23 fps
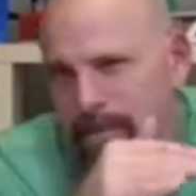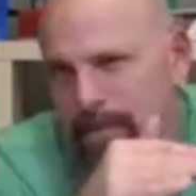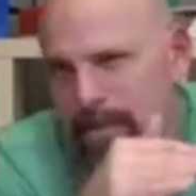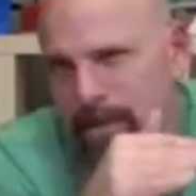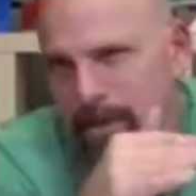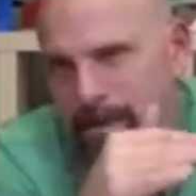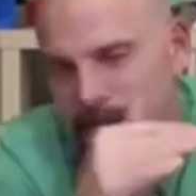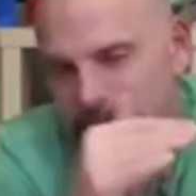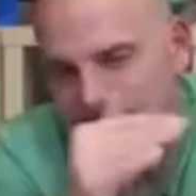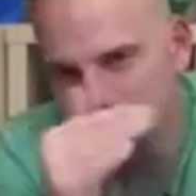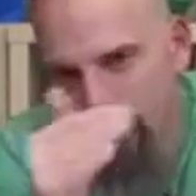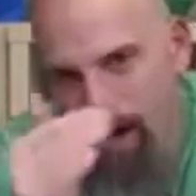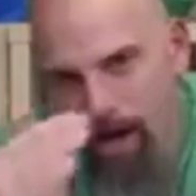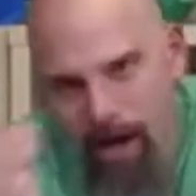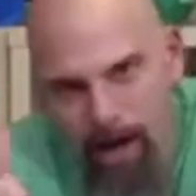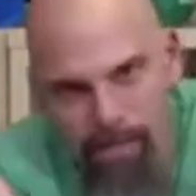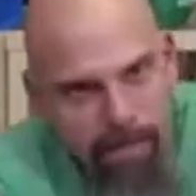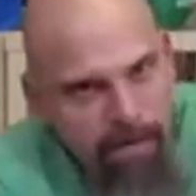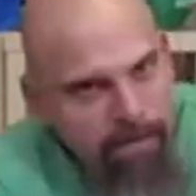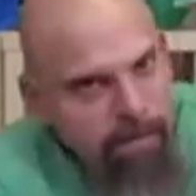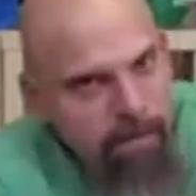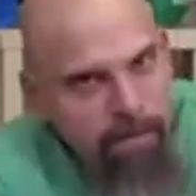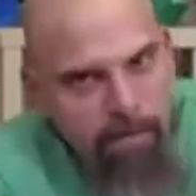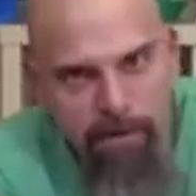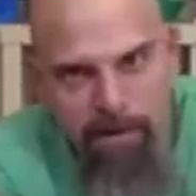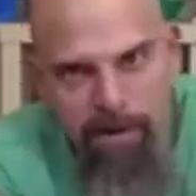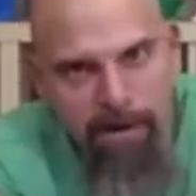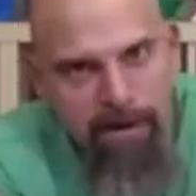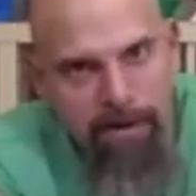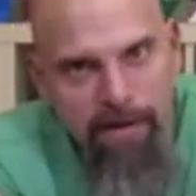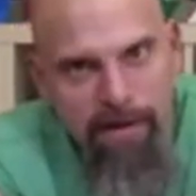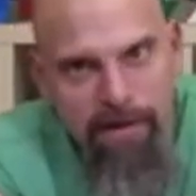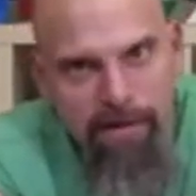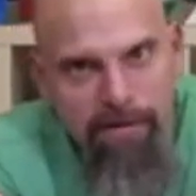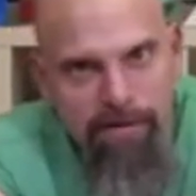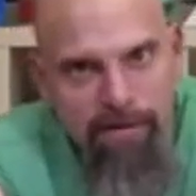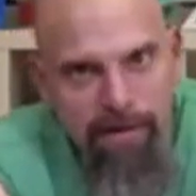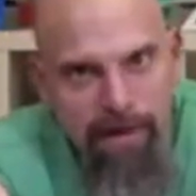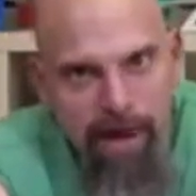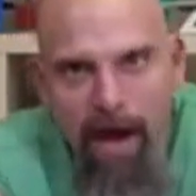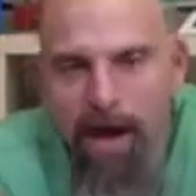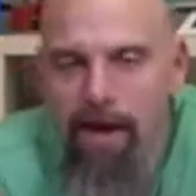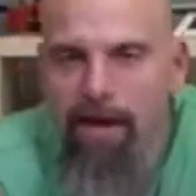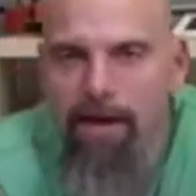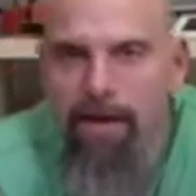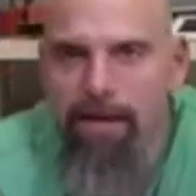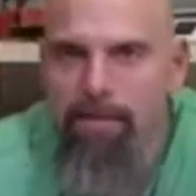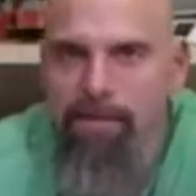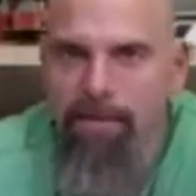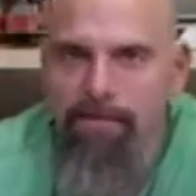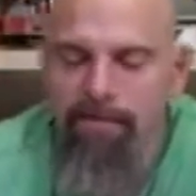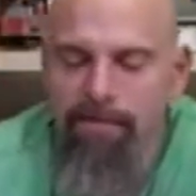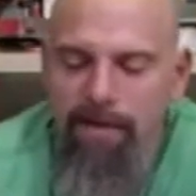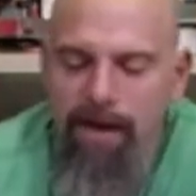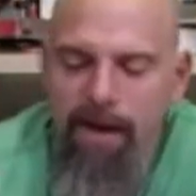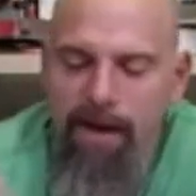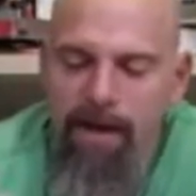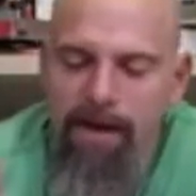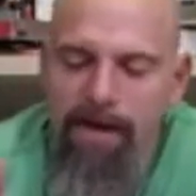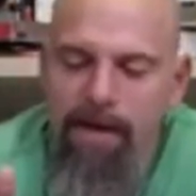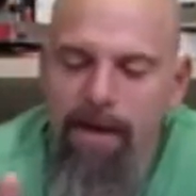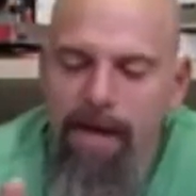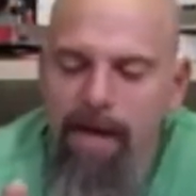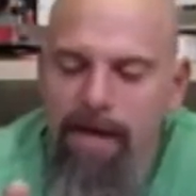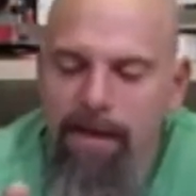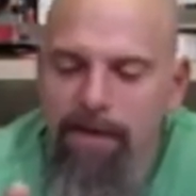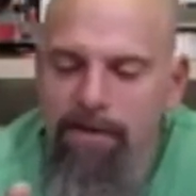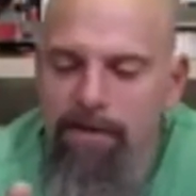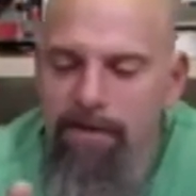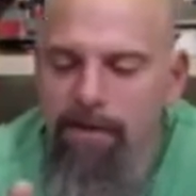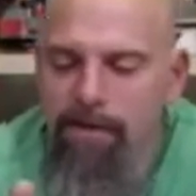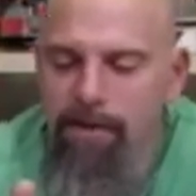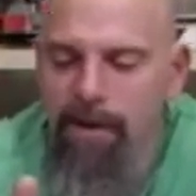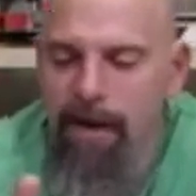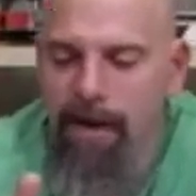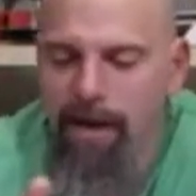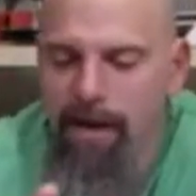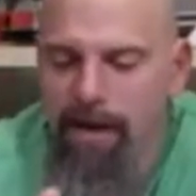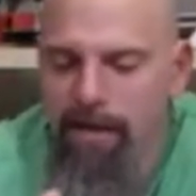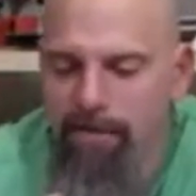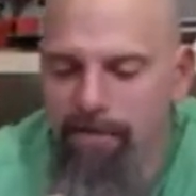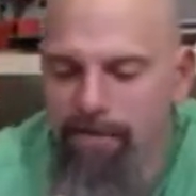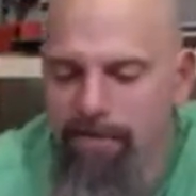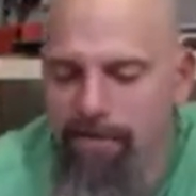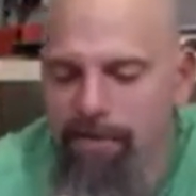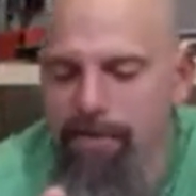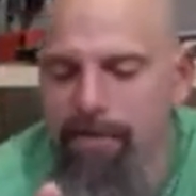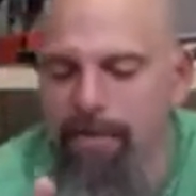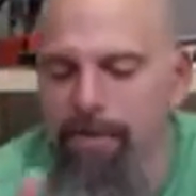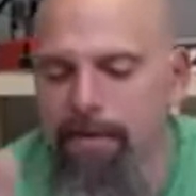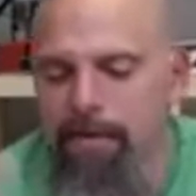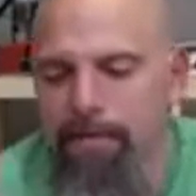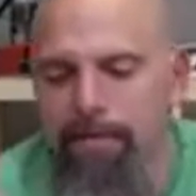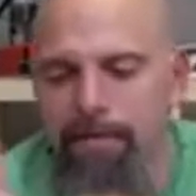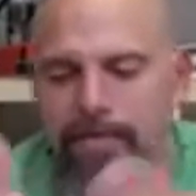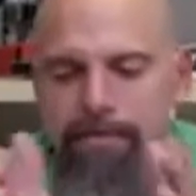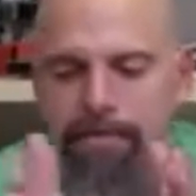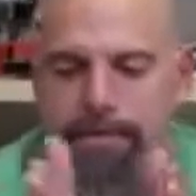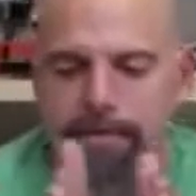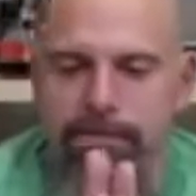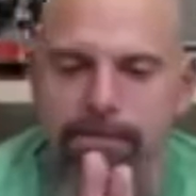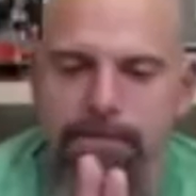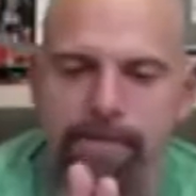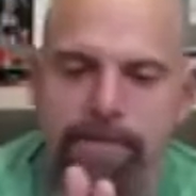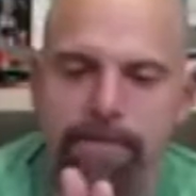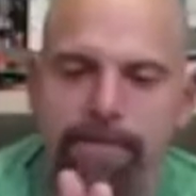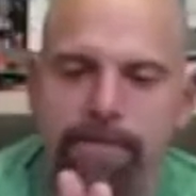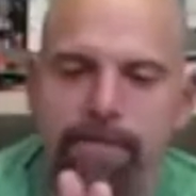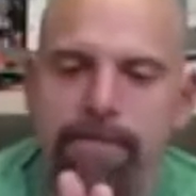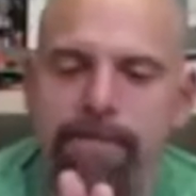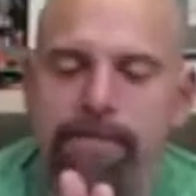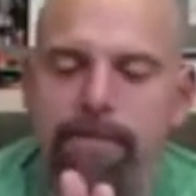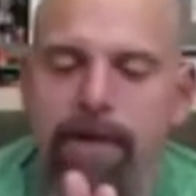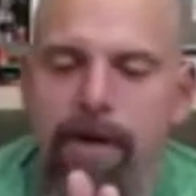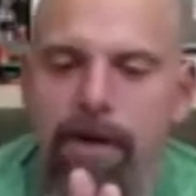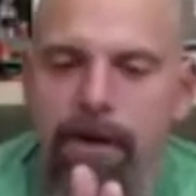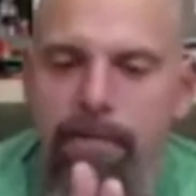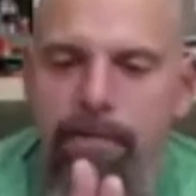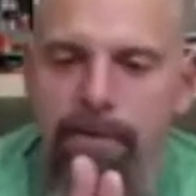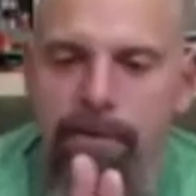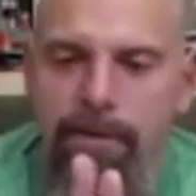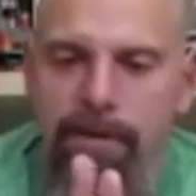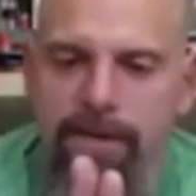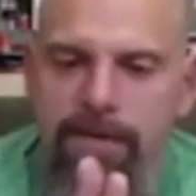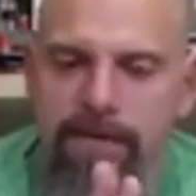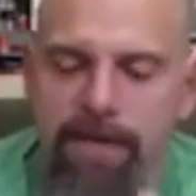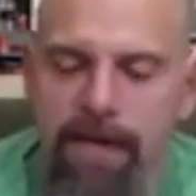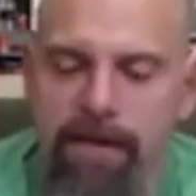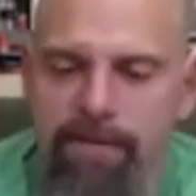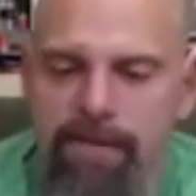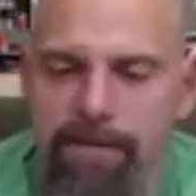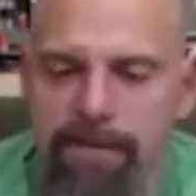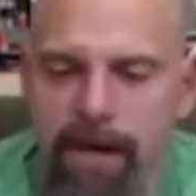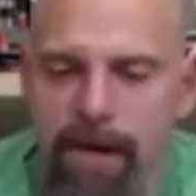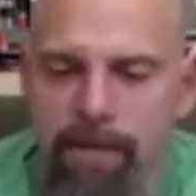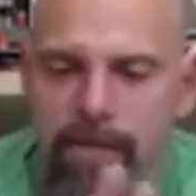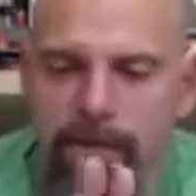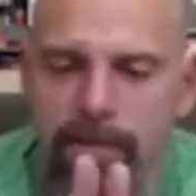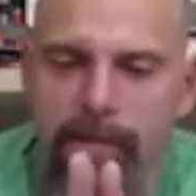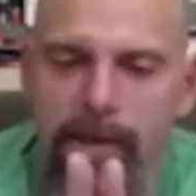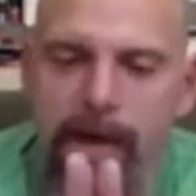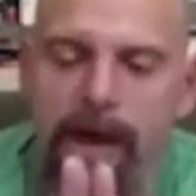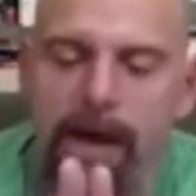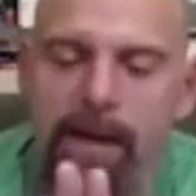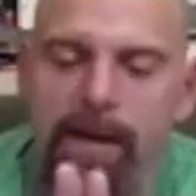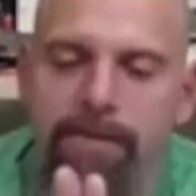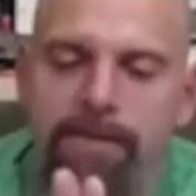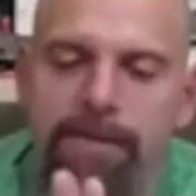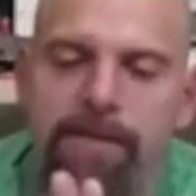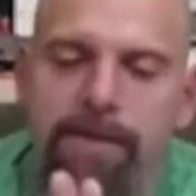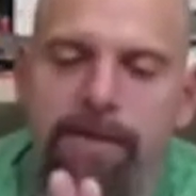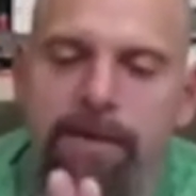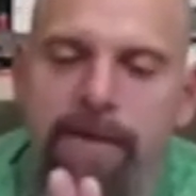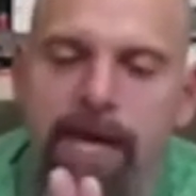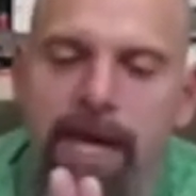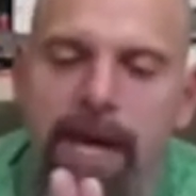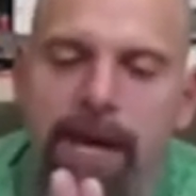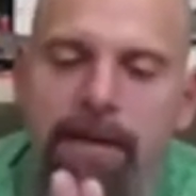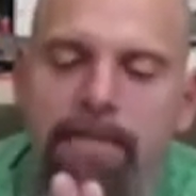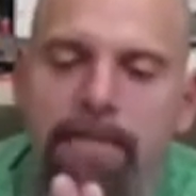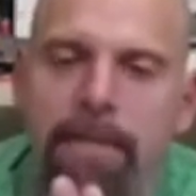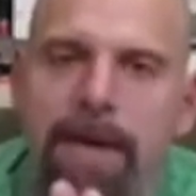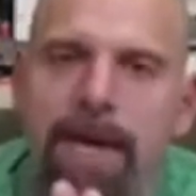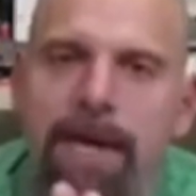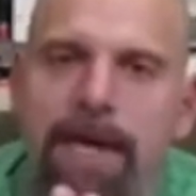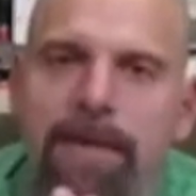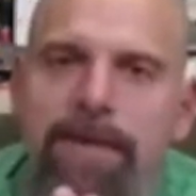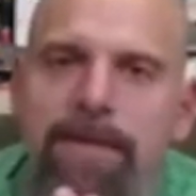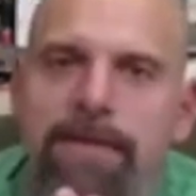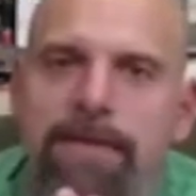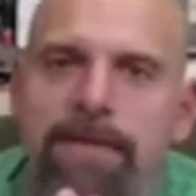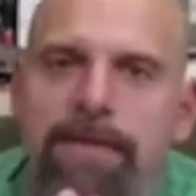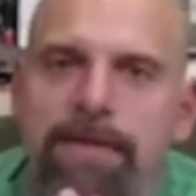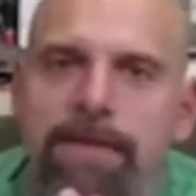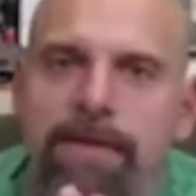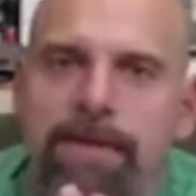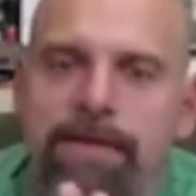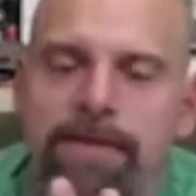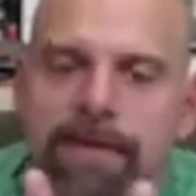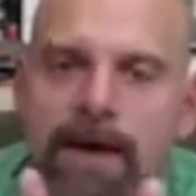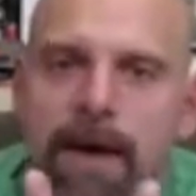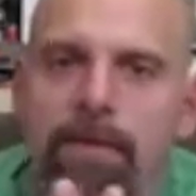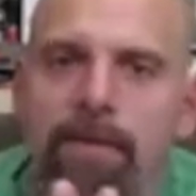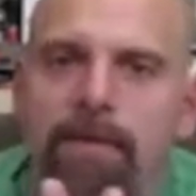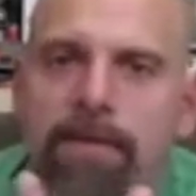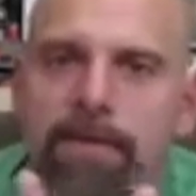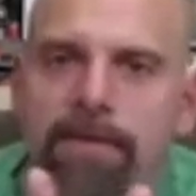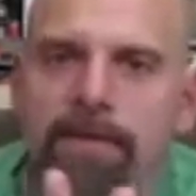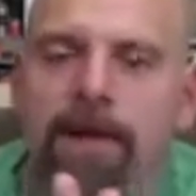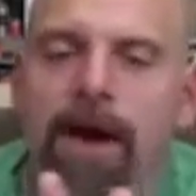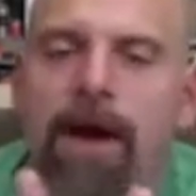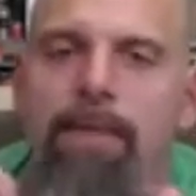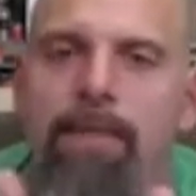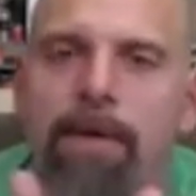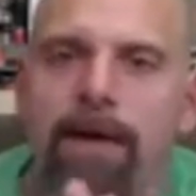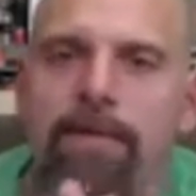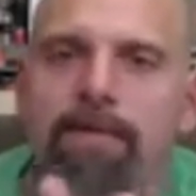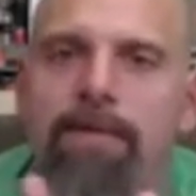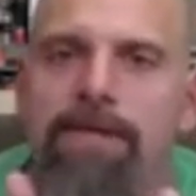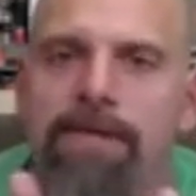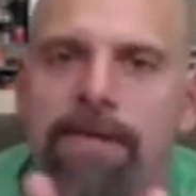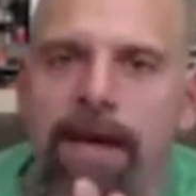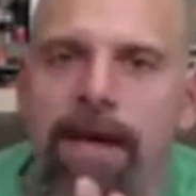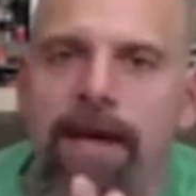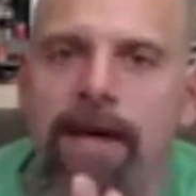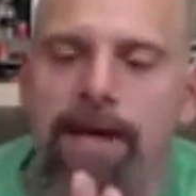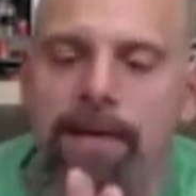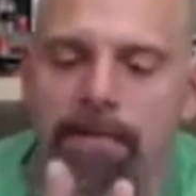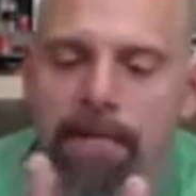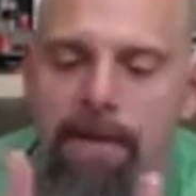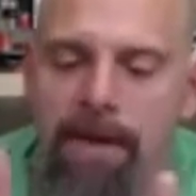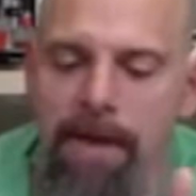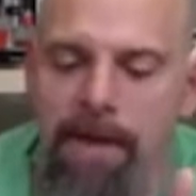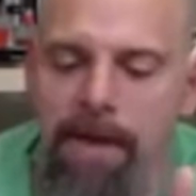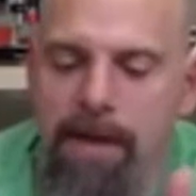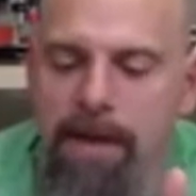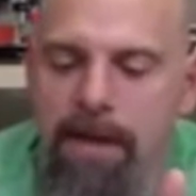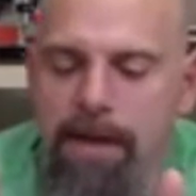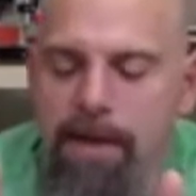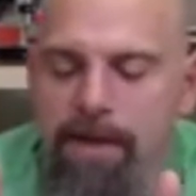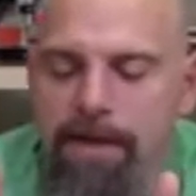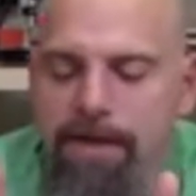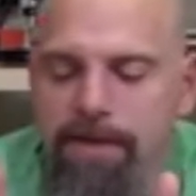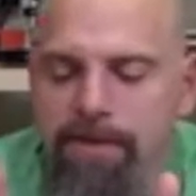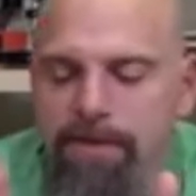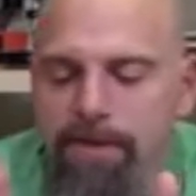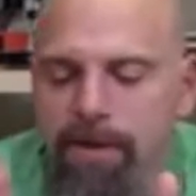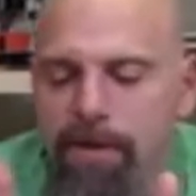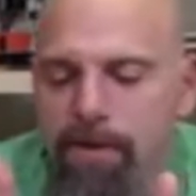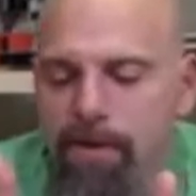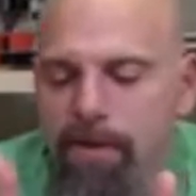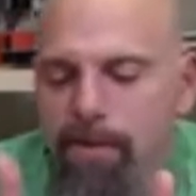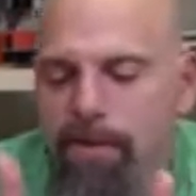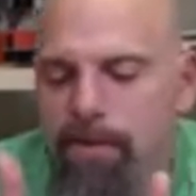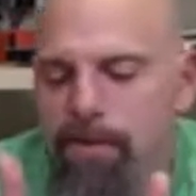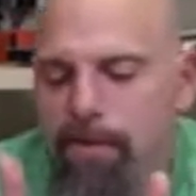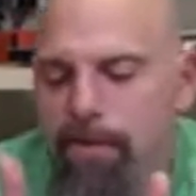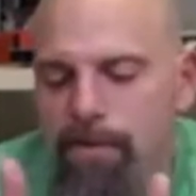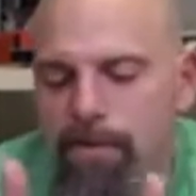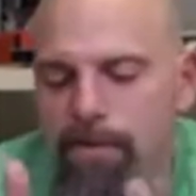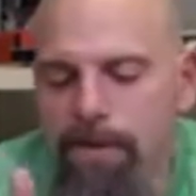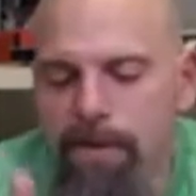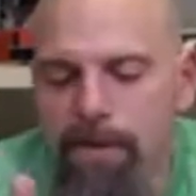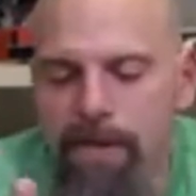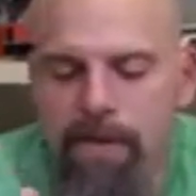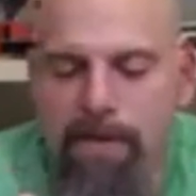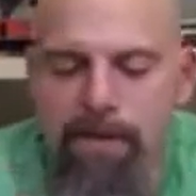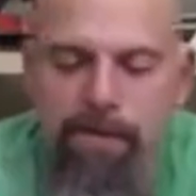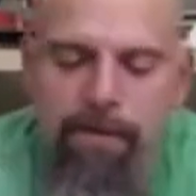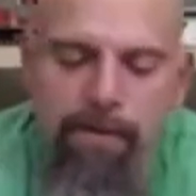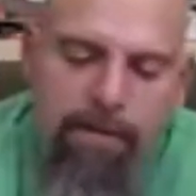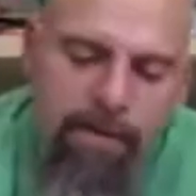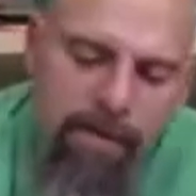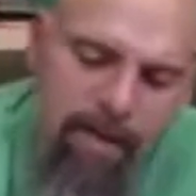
the top of a print is not going to be flat, and you don't have all prints have a top and a bottom, so you can't mate a top with a top every time. So either